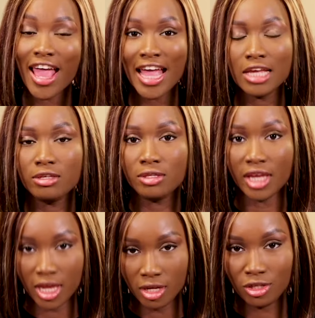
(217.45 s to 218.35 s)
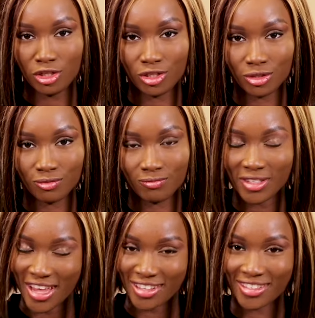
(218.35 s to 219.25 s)
is age.
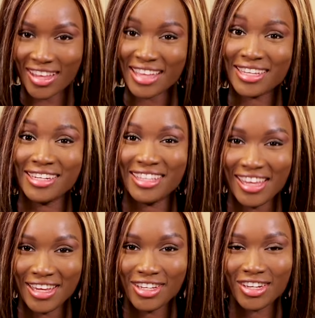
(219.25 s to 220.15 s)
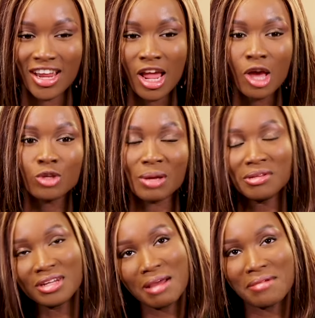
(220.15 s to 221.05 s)
Yes, I said it, age. So I'm
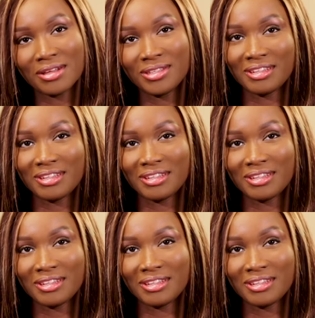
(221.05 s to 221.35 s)
talking about